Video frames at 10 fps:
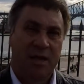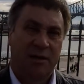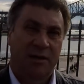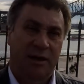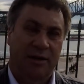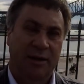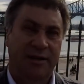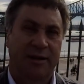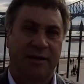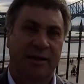So
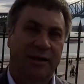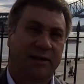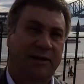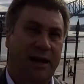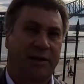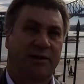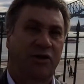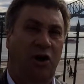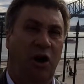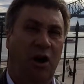66 cents
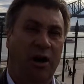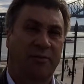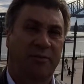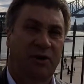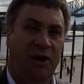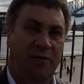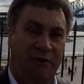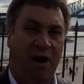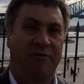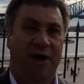times
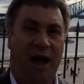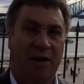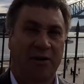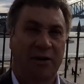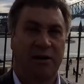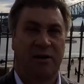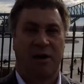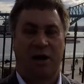5,000,